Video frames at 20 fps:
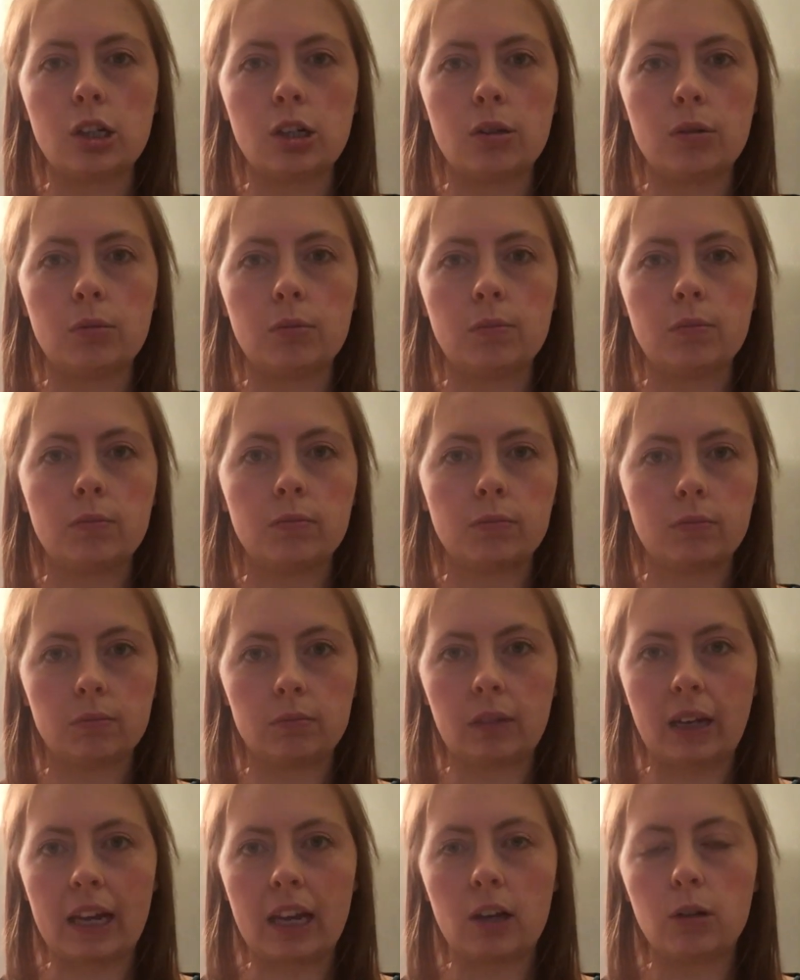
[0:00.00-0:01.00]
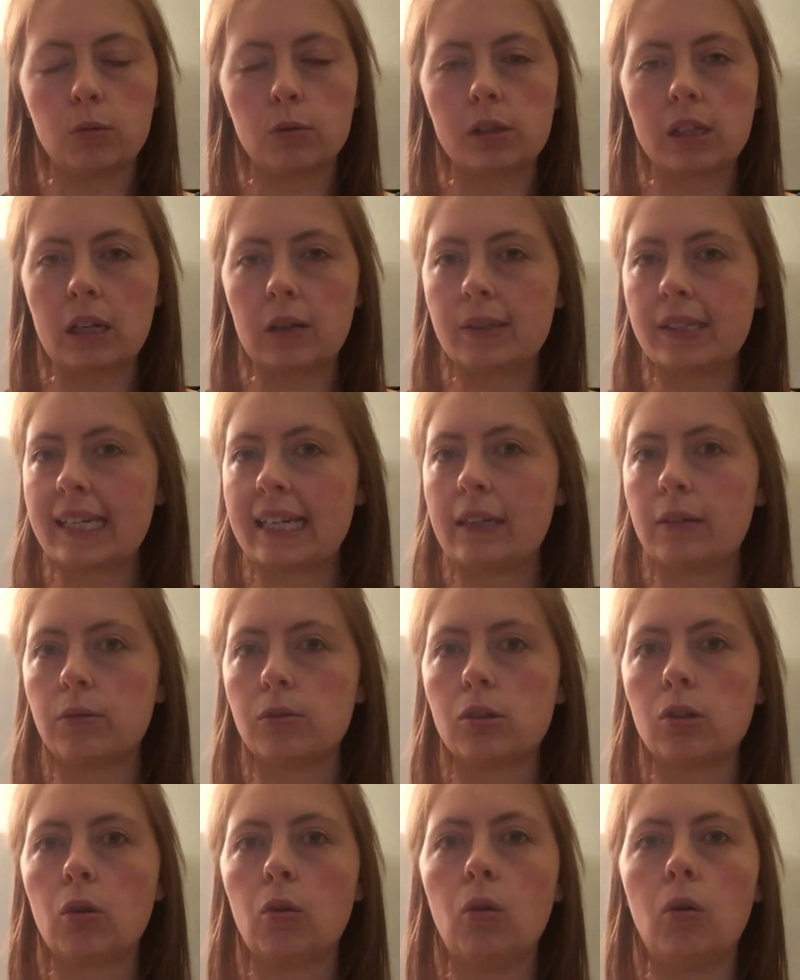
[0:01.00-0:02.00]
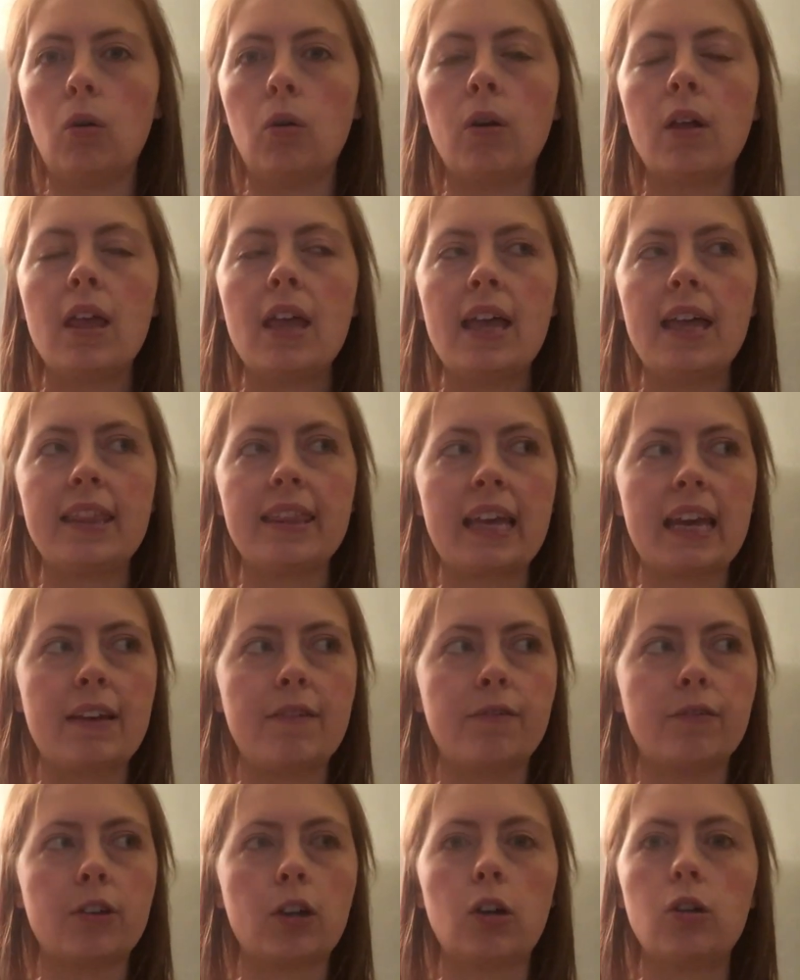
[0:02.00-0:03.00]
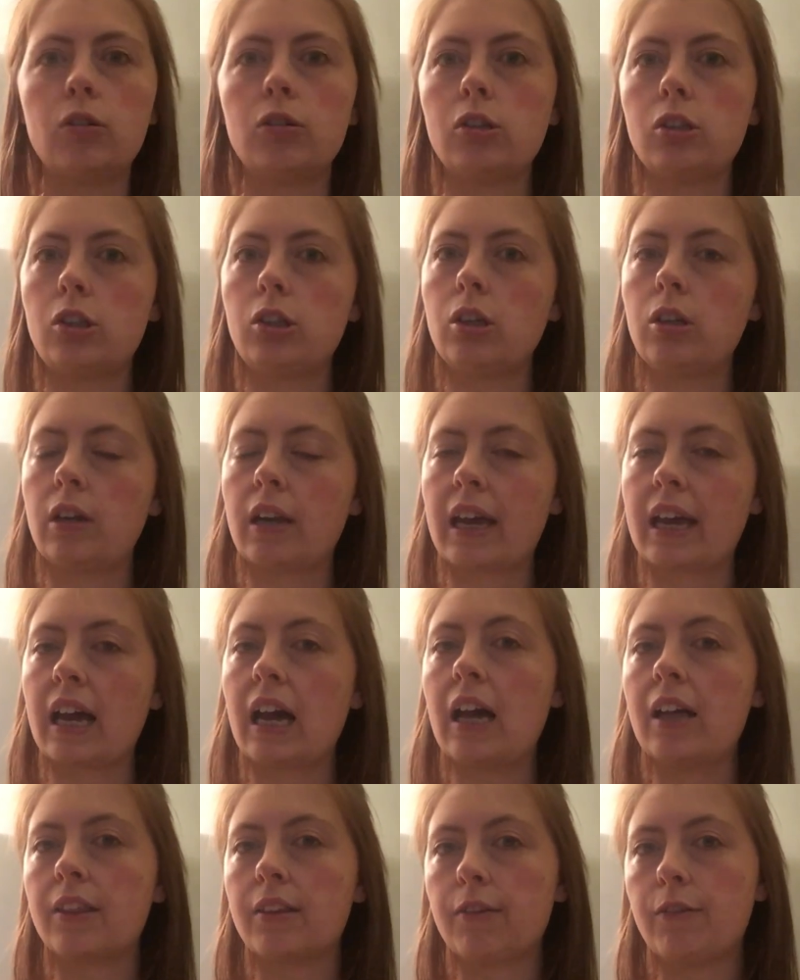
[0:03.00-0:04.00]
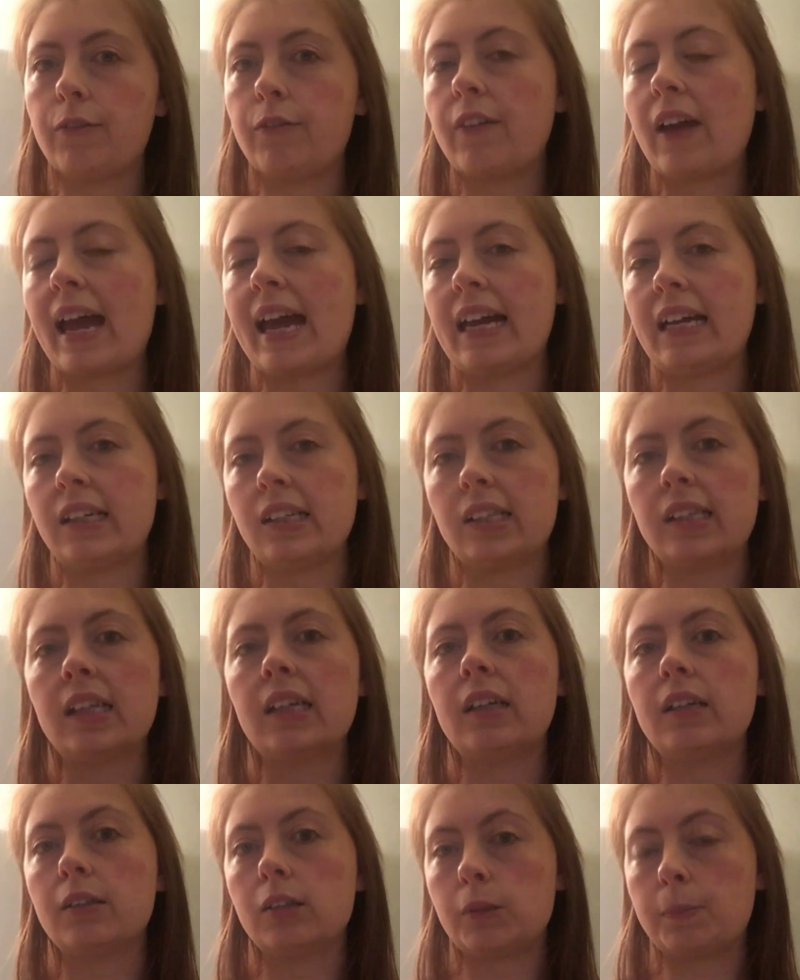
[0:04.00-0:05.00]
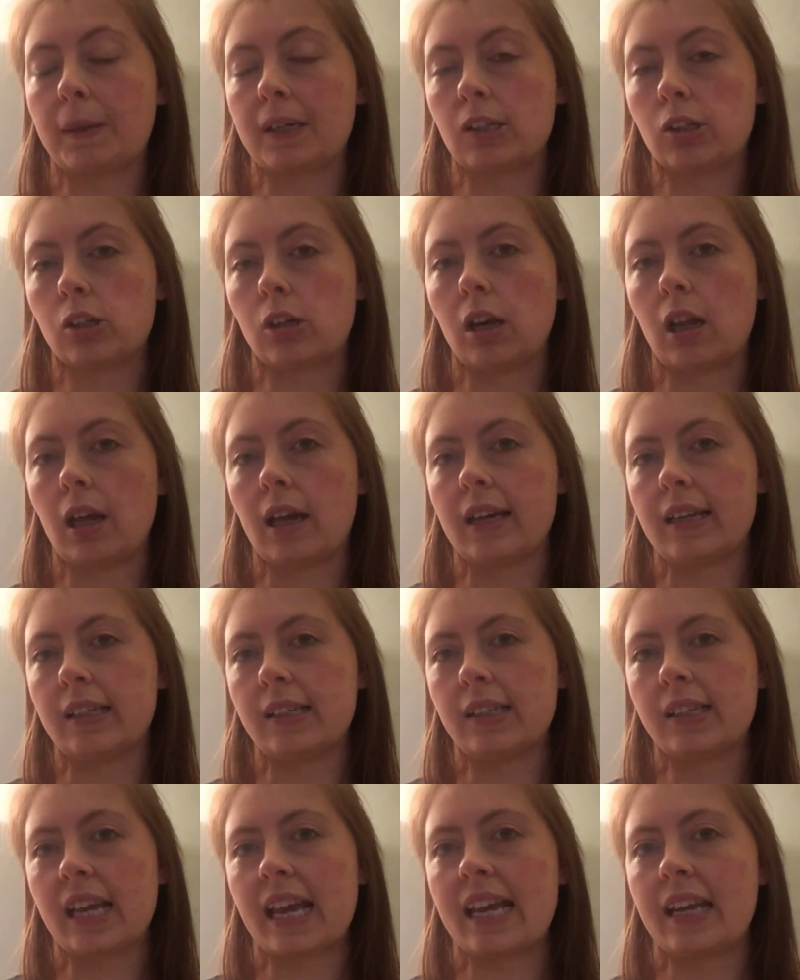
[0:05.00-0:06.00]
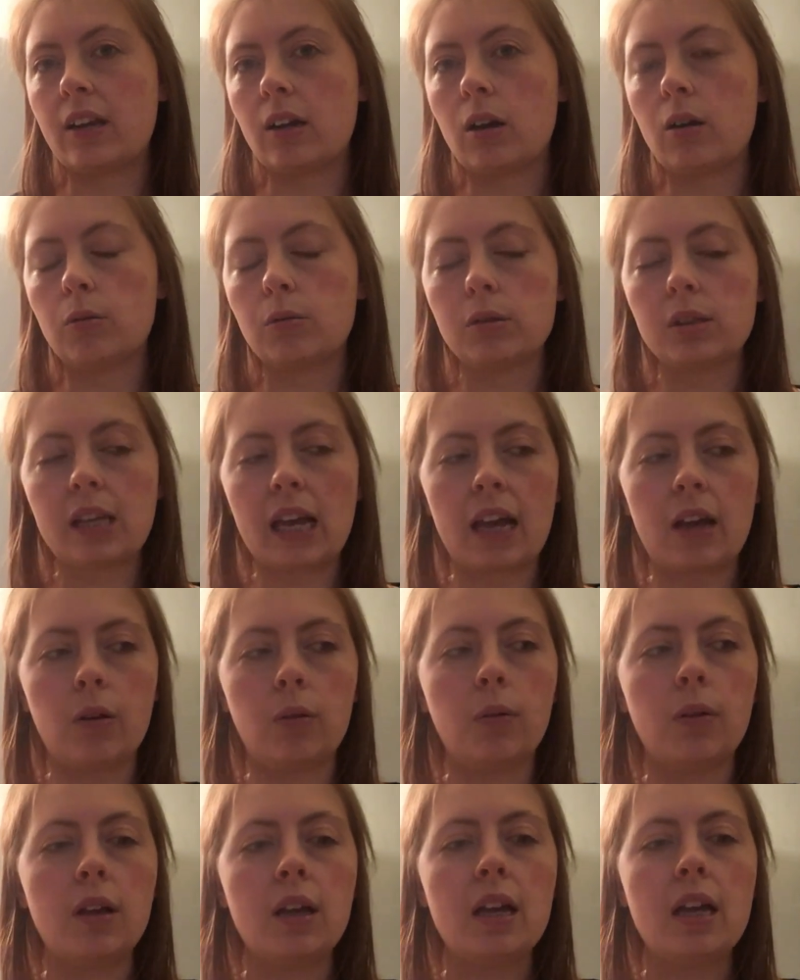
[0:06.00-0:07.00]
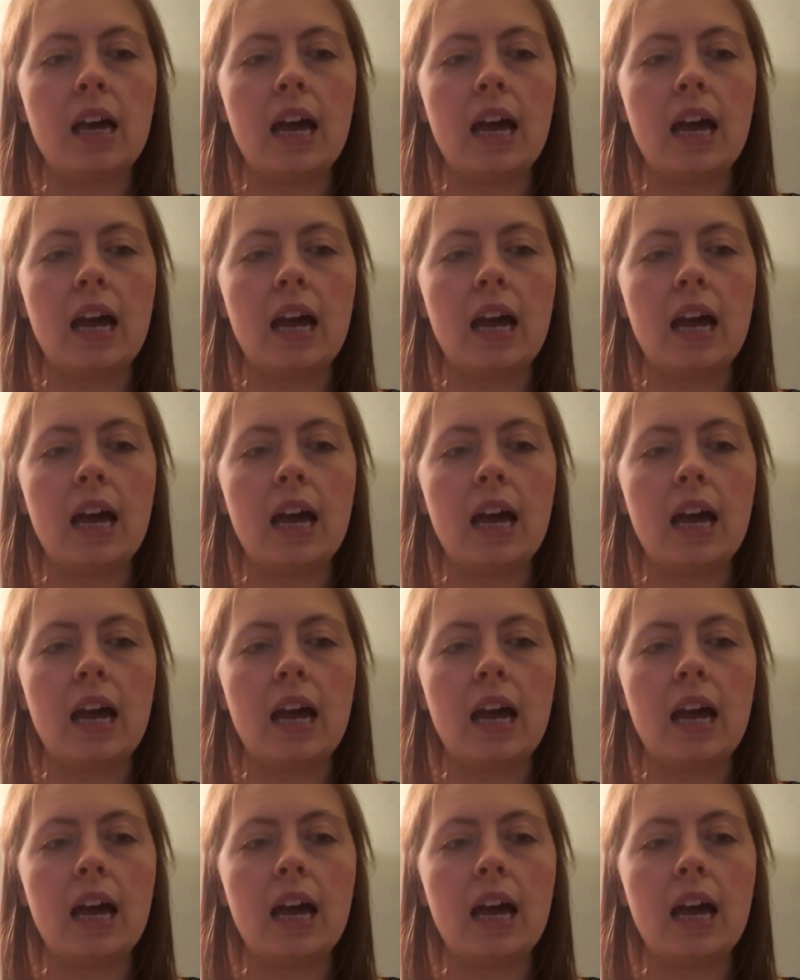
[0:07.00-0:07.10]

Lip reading: to do like wholesale deals, or they've gone to like other fairs that specialize in wholesale.